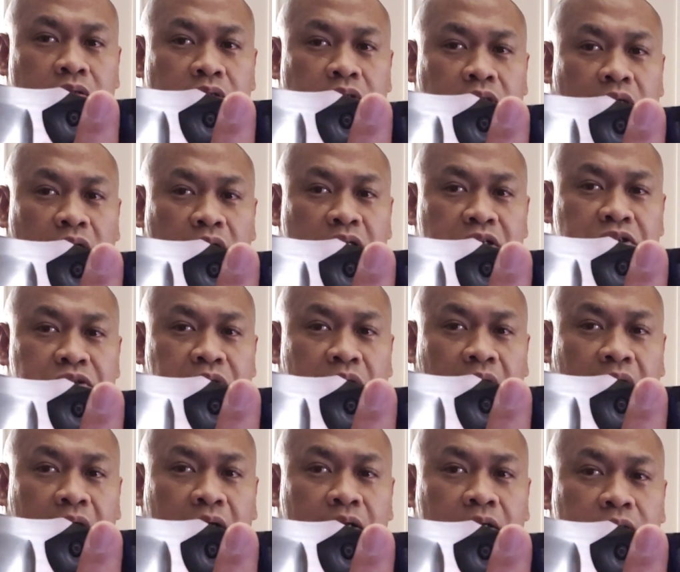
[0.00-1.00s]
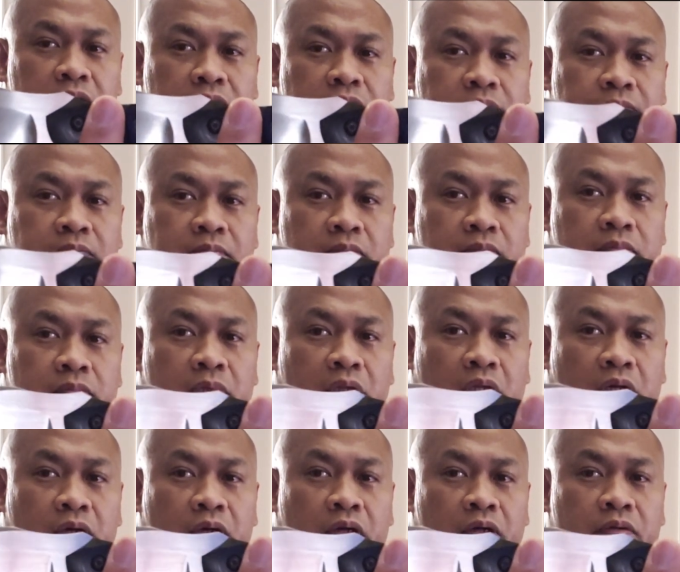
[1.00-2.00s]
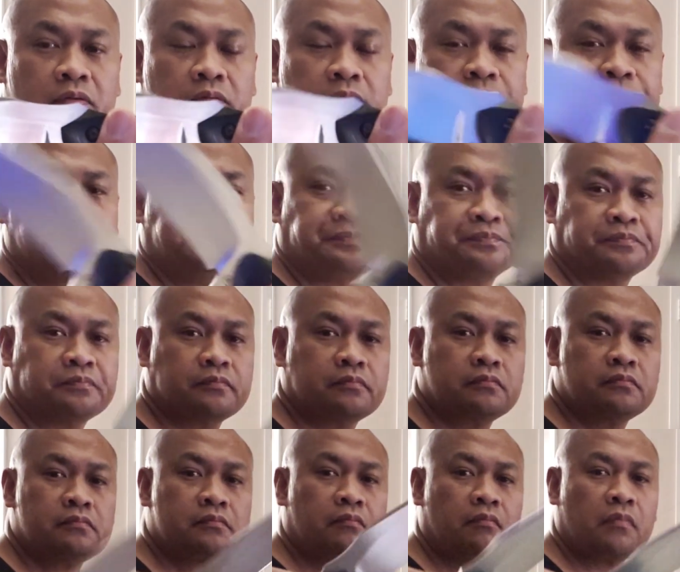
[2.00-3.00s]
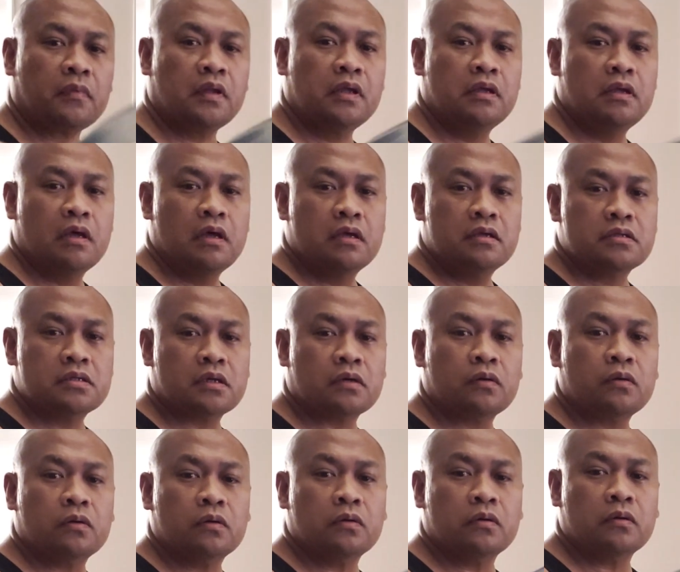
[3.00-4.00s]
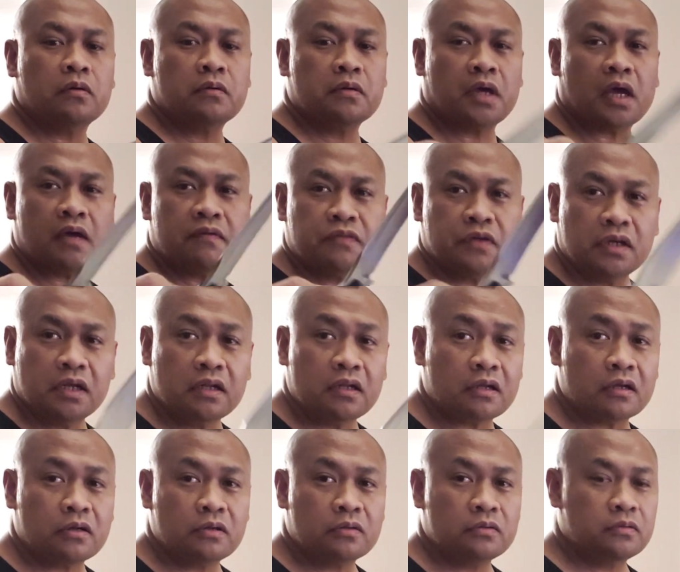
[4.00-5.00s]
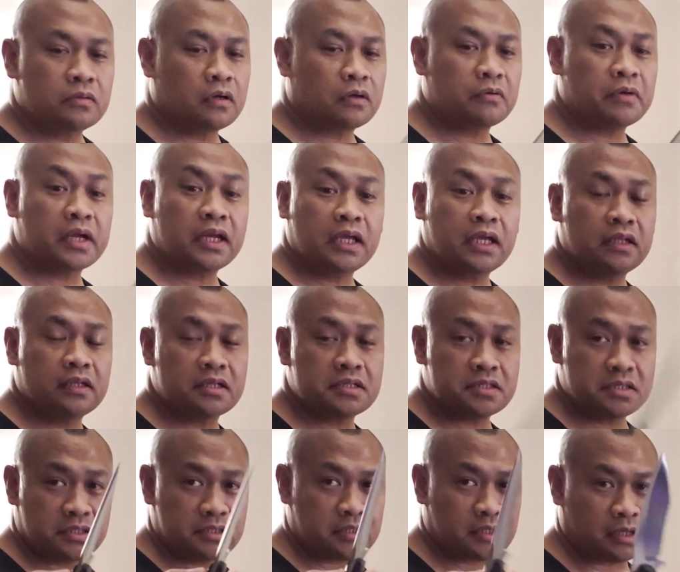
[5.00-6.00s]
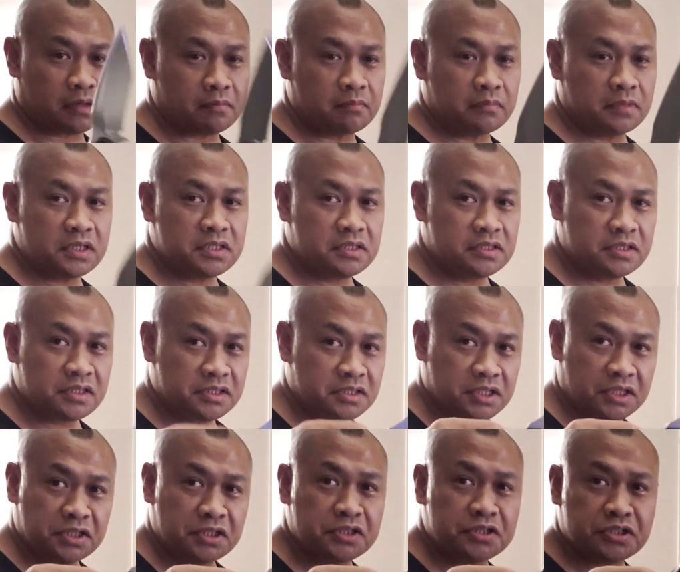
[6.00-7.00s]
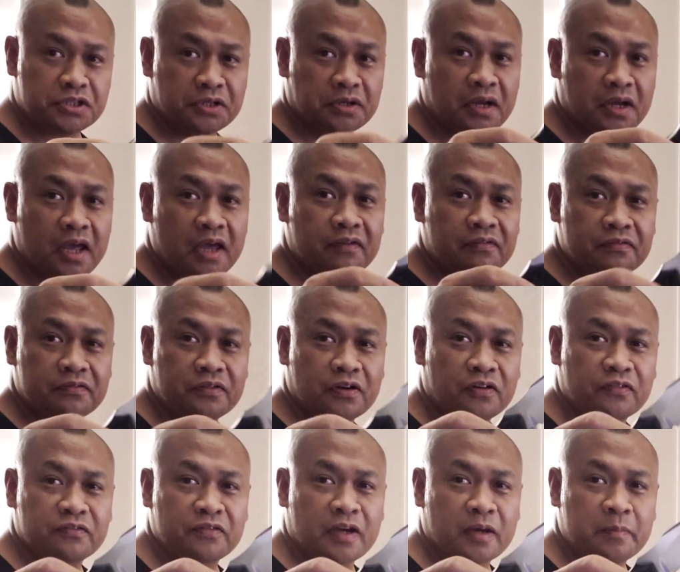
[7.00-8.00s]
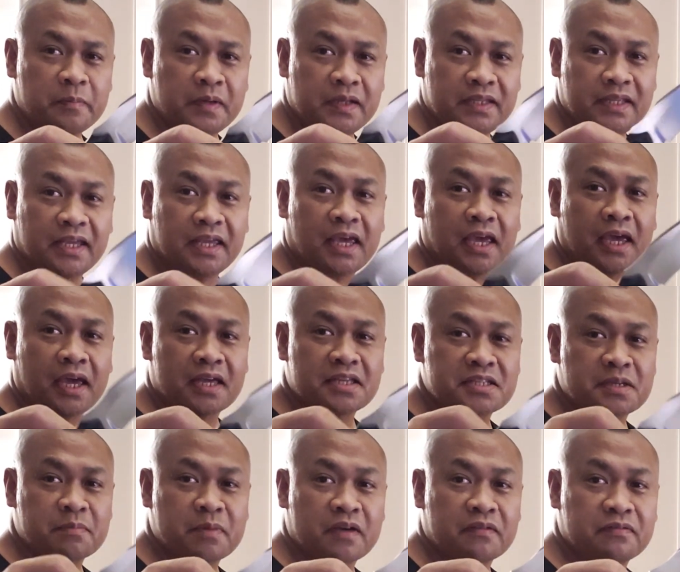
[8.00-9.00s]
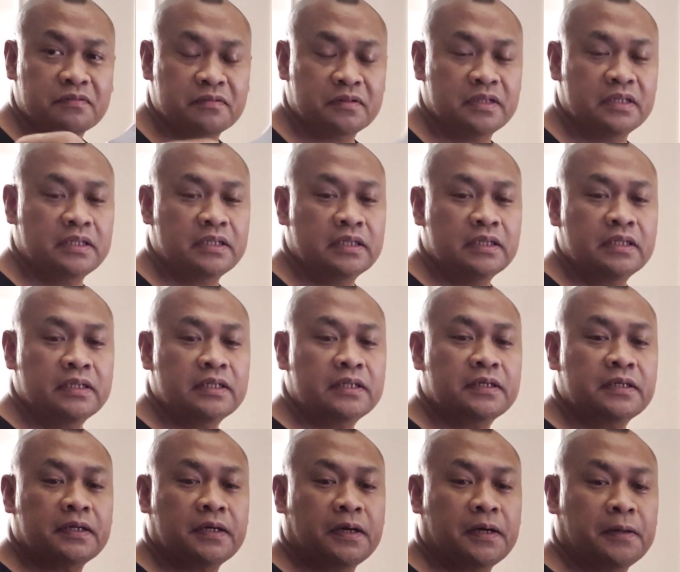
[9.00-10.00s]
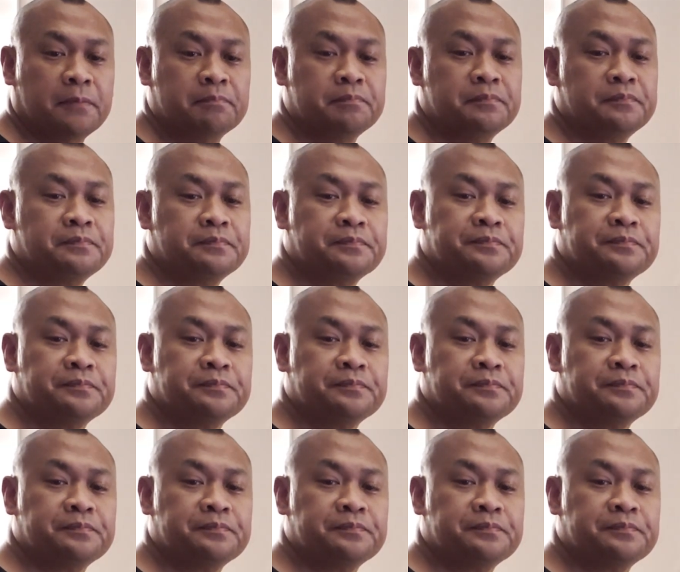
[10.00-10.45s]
and triangle logo. So yeah, if you didn't know already, this is the signature knife of PTK SMF. Um,